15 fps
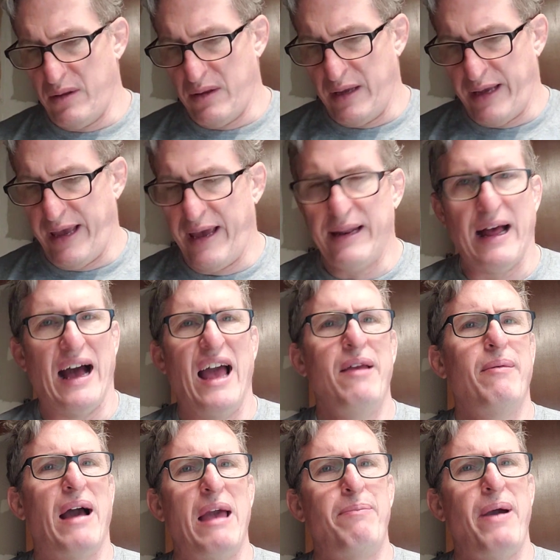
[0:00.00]
Again,
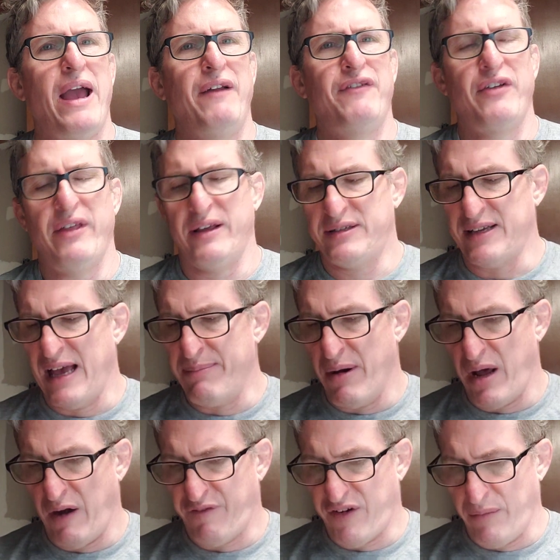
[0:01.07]
I paid for this. I
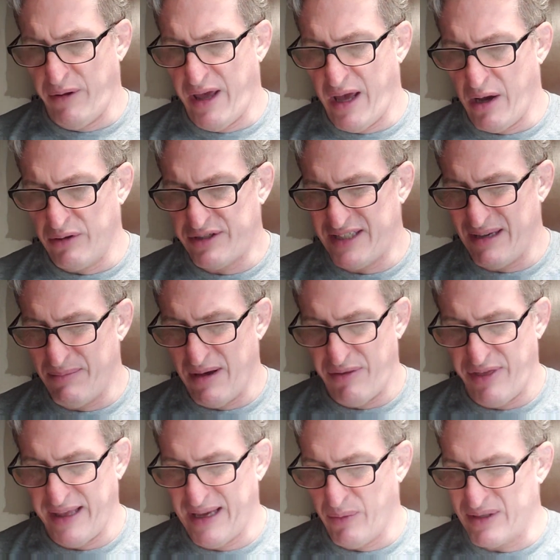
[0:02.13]
bought it from Chaosium. I
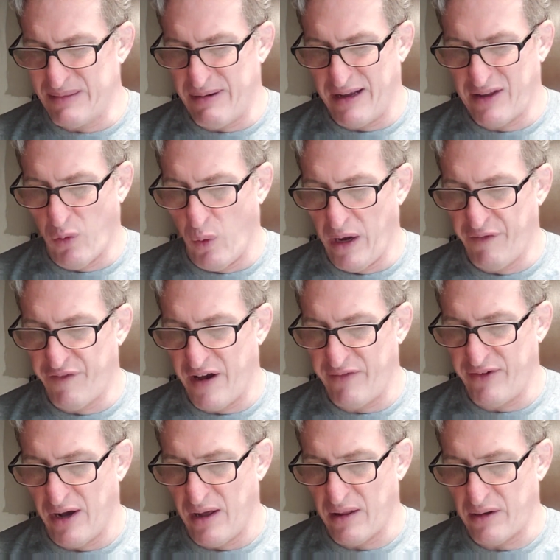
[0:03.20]
think it was about
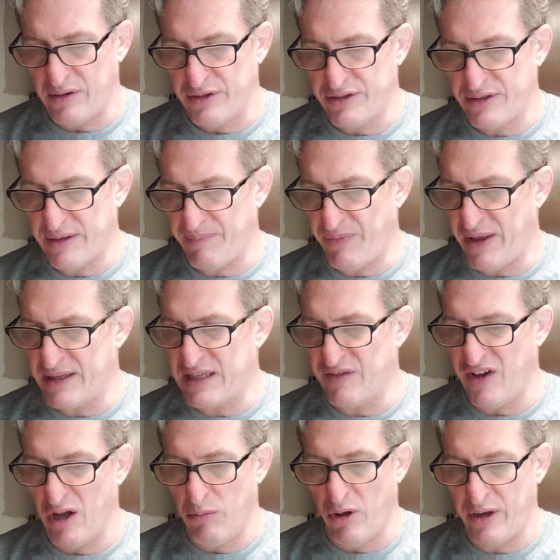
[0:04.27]
$25. It's
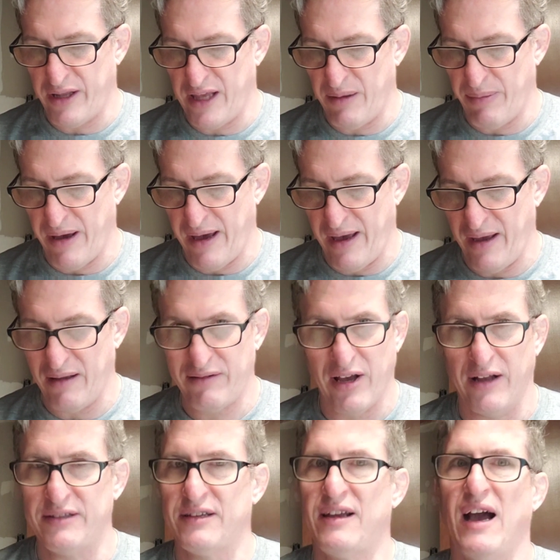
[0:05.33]
available on eBay.
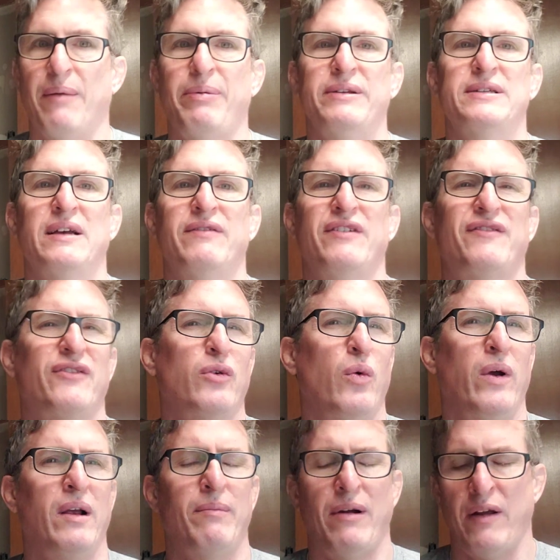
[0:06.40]
Tons of copies of it for
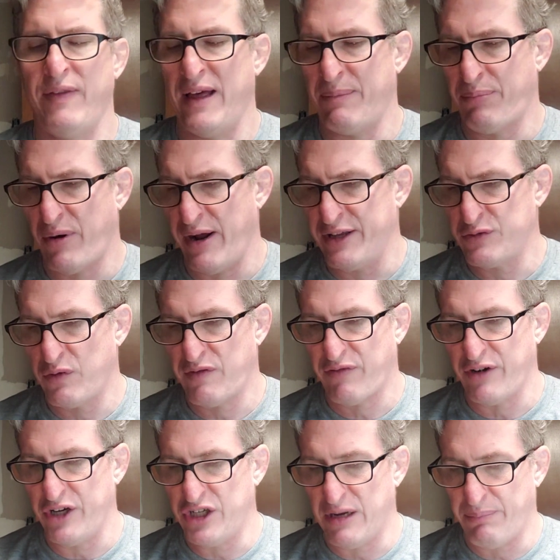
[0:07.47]
going around that price with
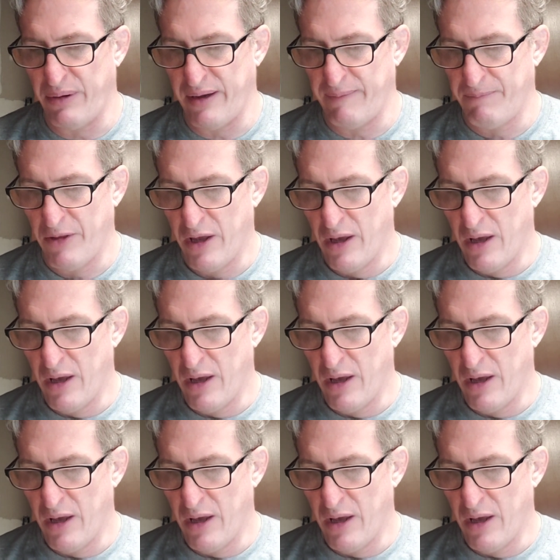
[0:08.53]
free shipping.